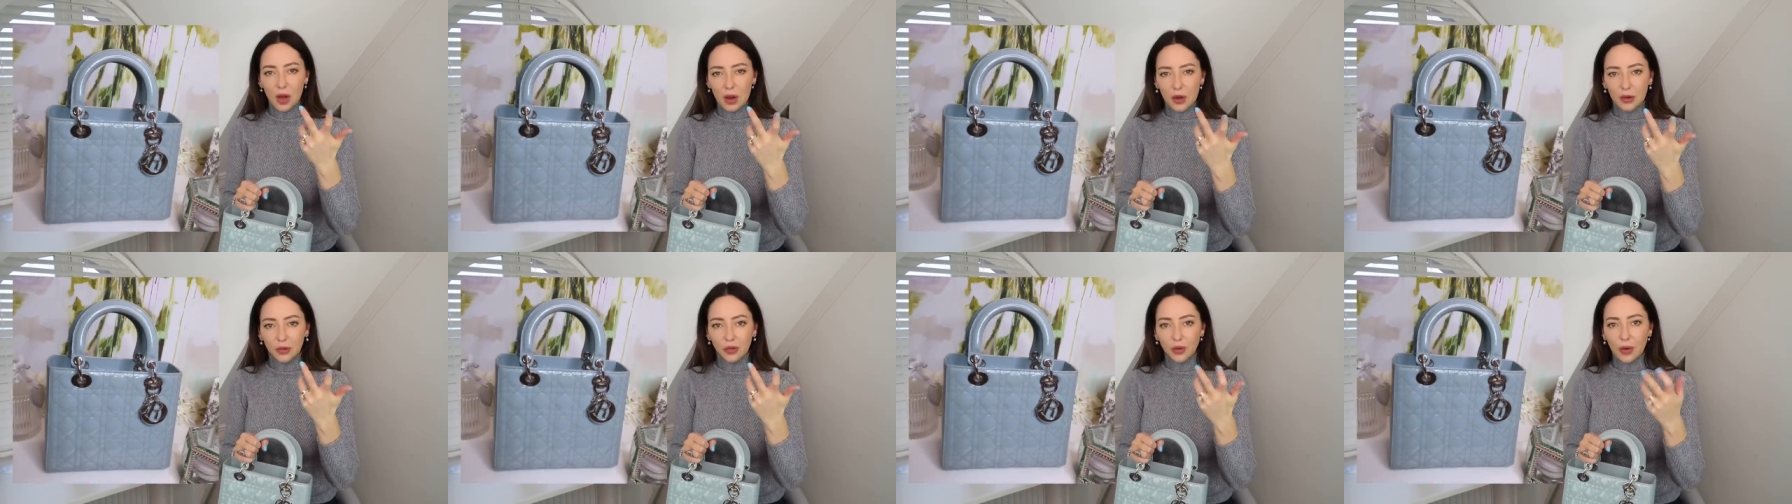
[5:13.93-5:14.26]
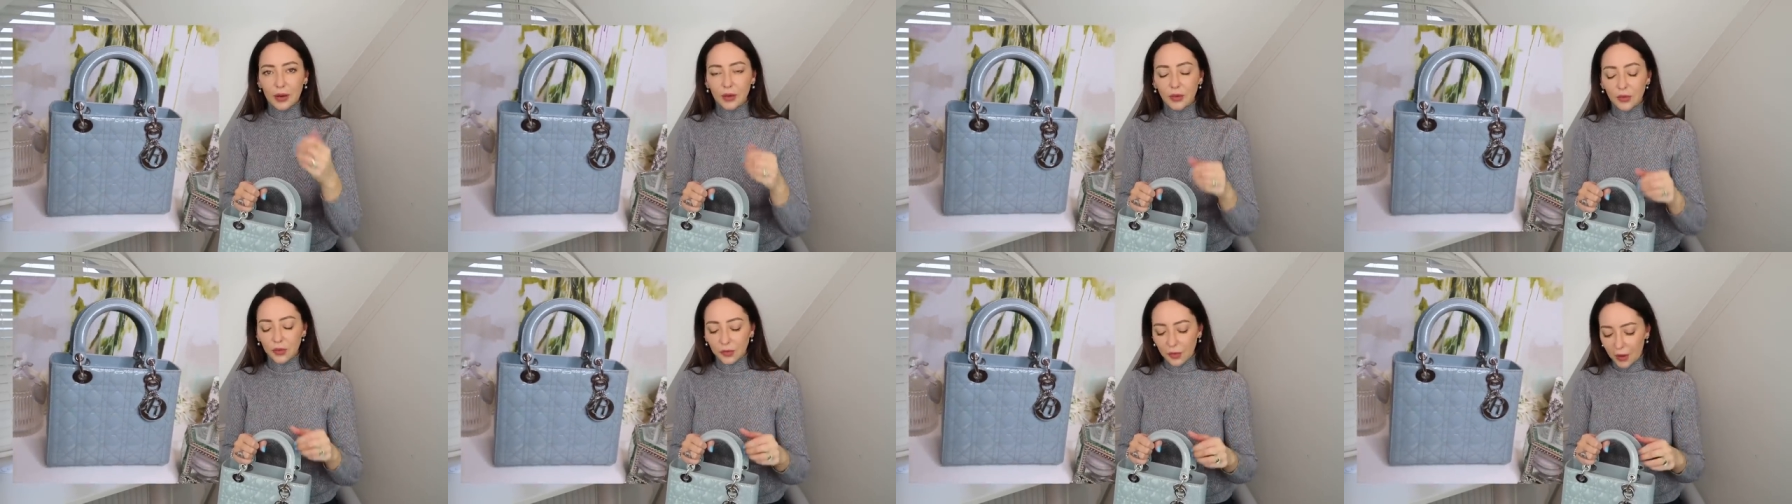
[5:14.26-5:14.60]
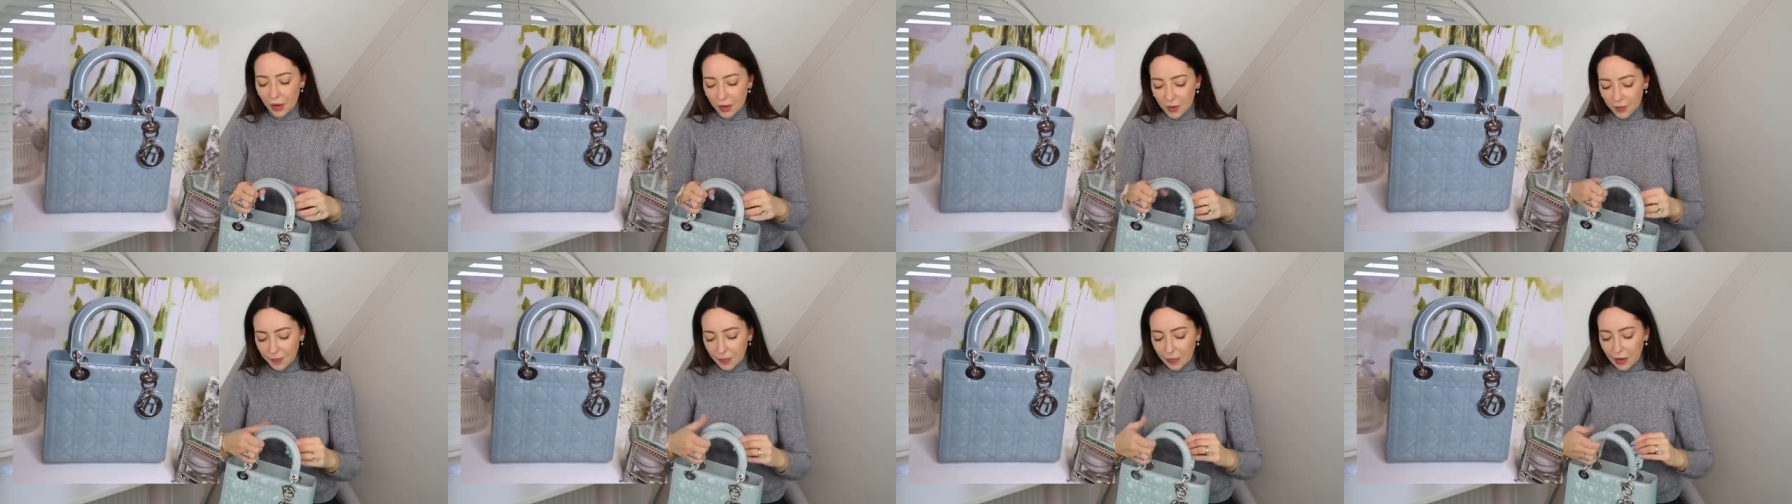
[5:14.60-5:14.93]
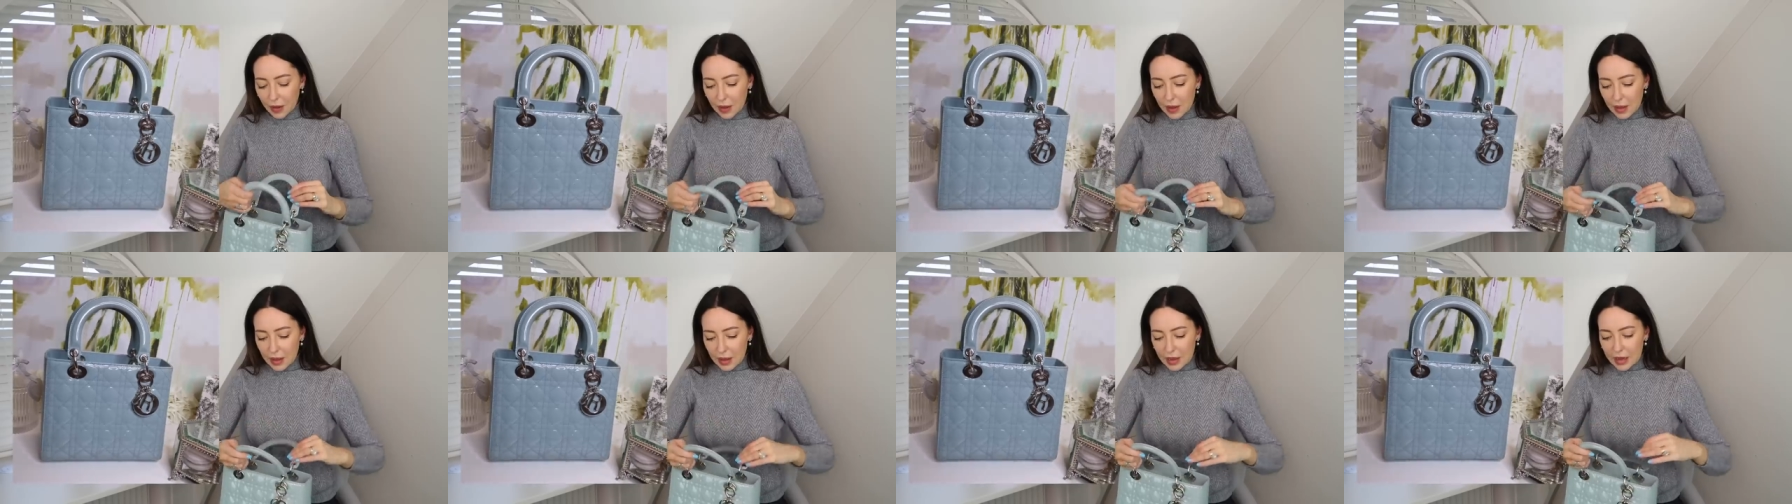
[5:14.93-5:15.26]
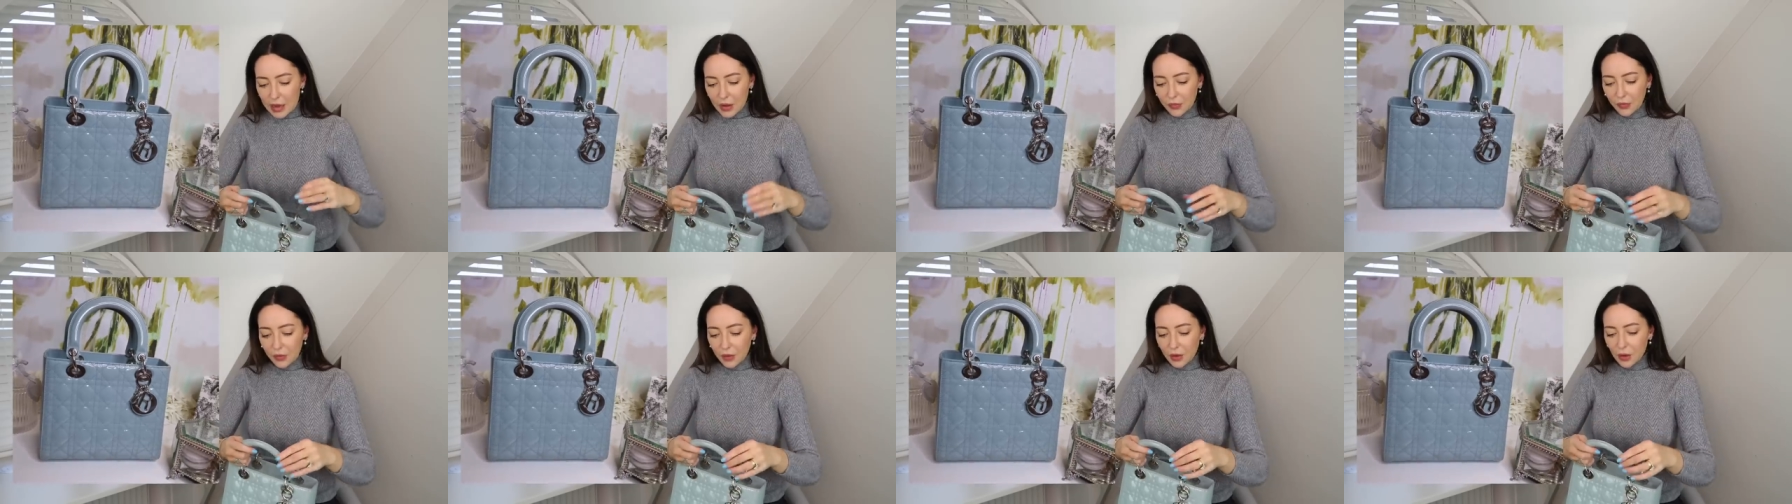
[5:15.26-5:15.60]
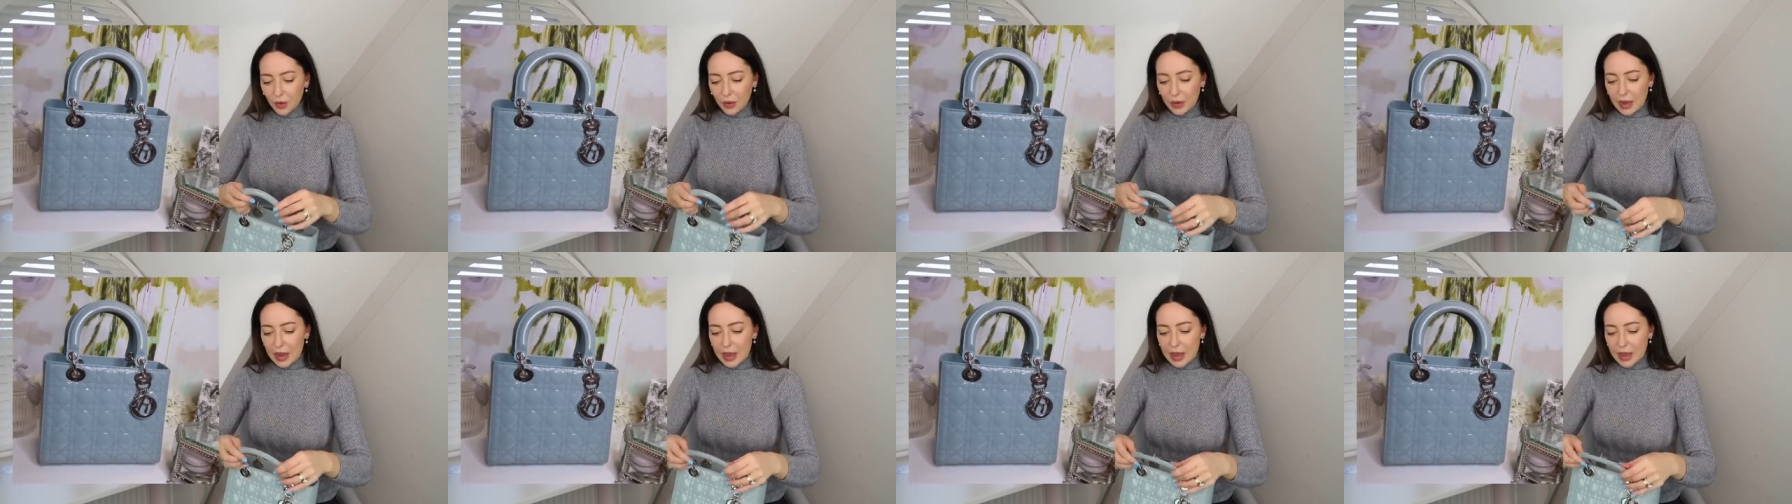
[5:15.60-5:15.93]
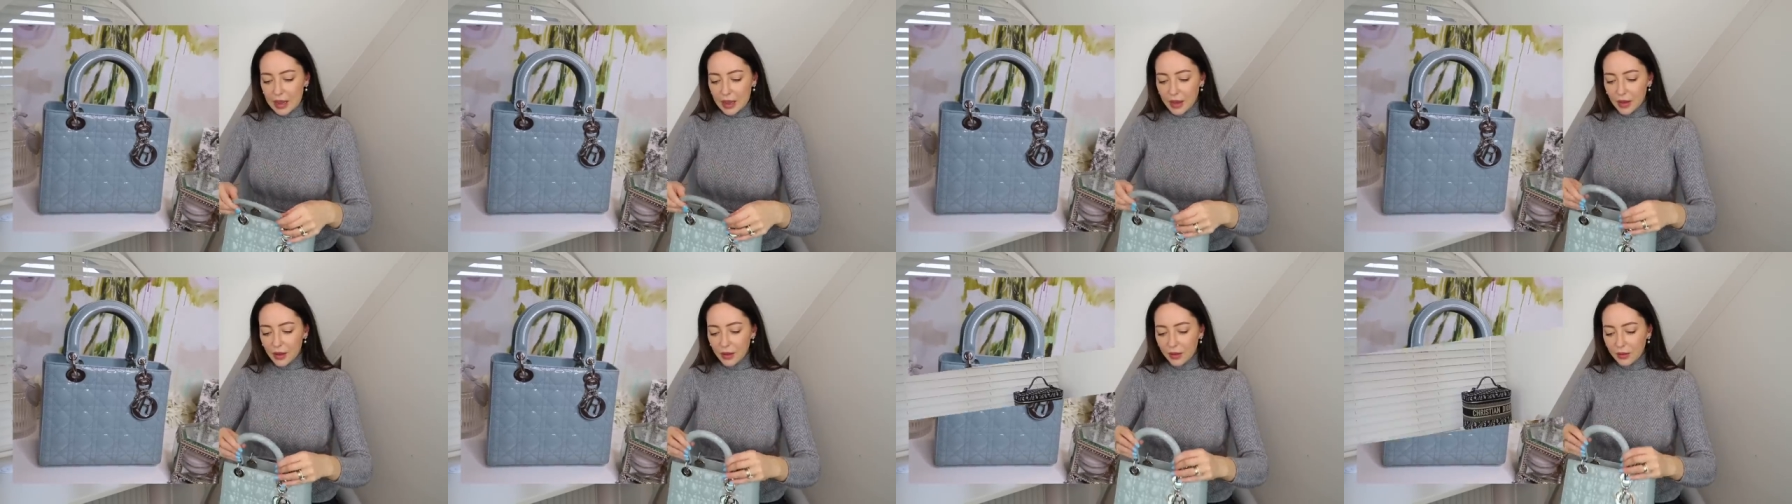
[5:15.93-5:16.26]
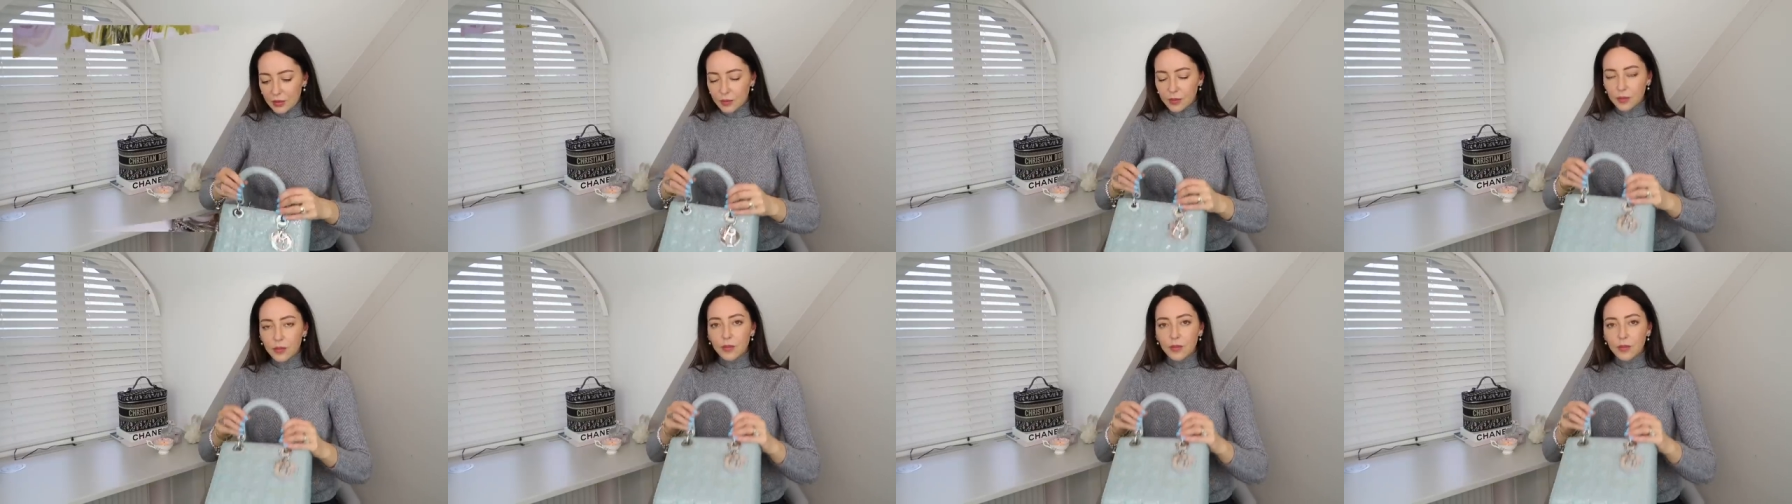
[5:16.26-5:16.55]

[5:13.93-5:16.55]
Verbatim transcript: colour transfer. Even on here,